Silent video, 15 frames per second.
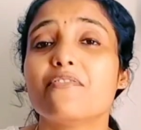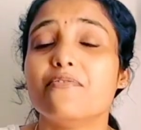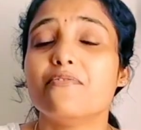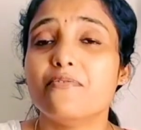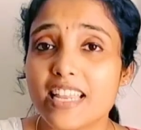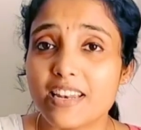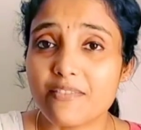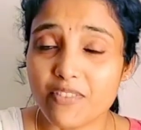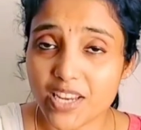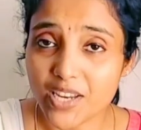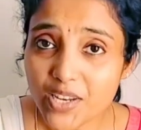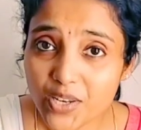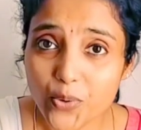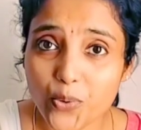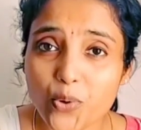When we
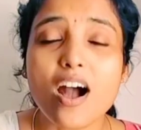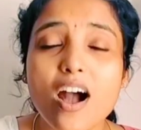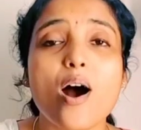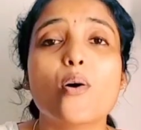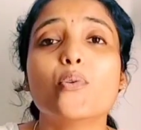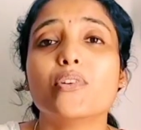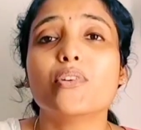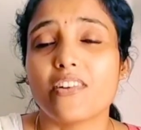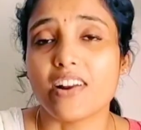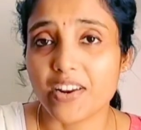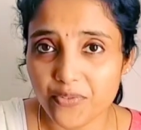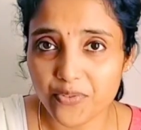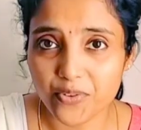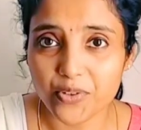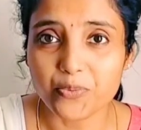know how
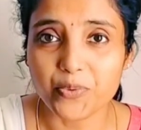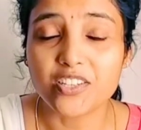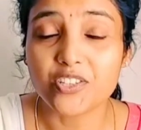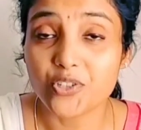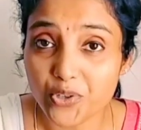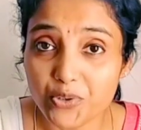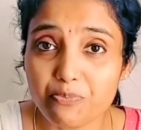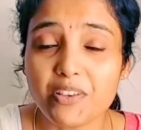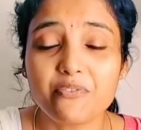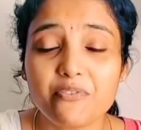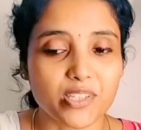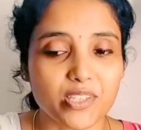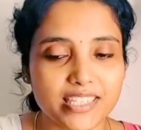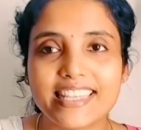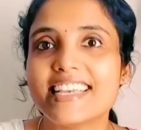grateful we should be for
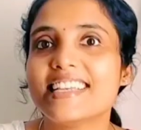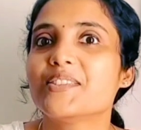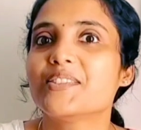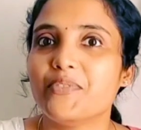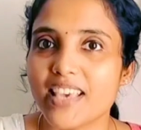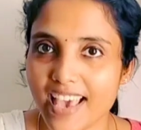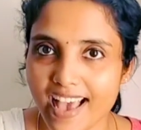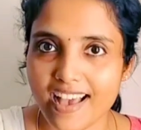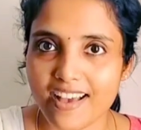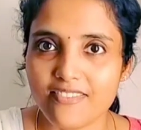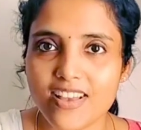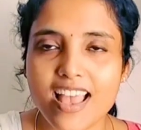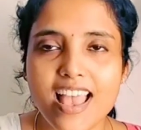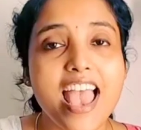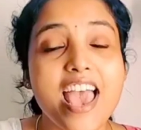the things we have
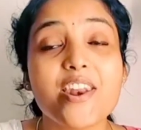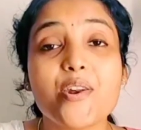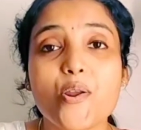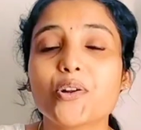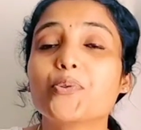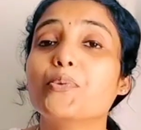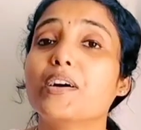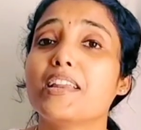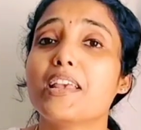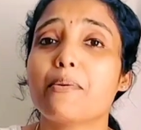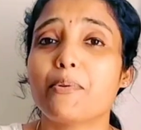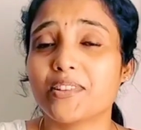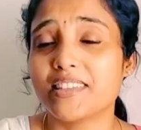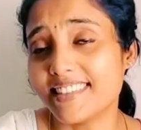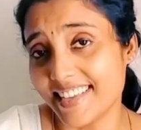and not worry
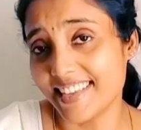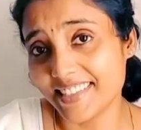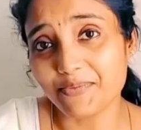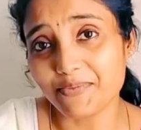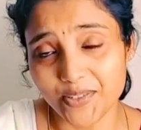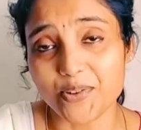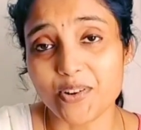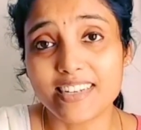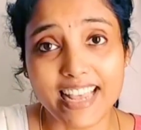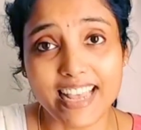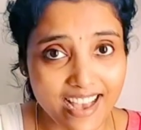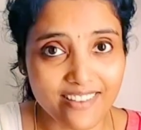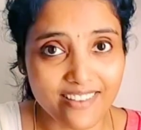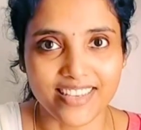about the things we do not have